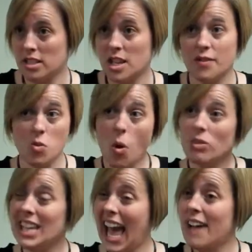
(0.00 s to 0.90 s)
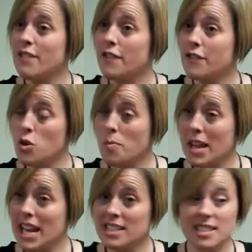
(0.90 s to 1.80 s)
If you only have a few
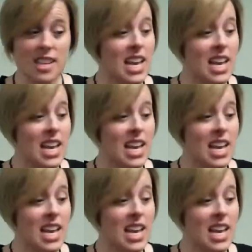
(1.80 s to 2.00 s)
minutes,